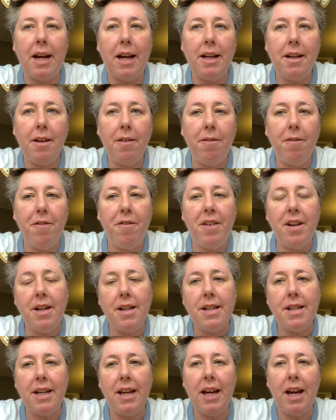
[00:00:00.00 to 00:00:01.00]
and
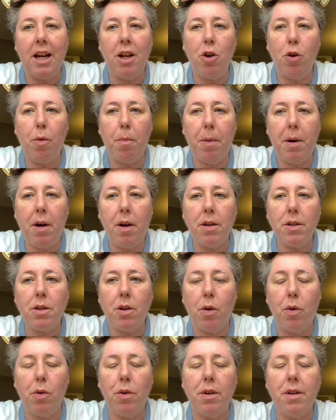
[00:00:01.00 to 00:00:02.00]
Infinity annual pass
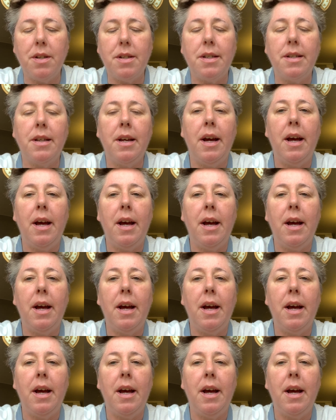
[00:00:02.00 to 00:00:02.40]
holders